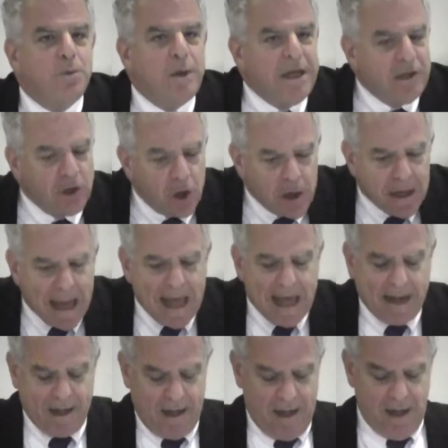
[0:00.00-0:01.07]
we look
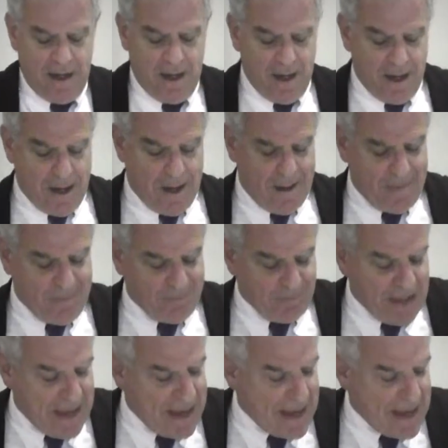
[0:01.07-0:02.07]
at, one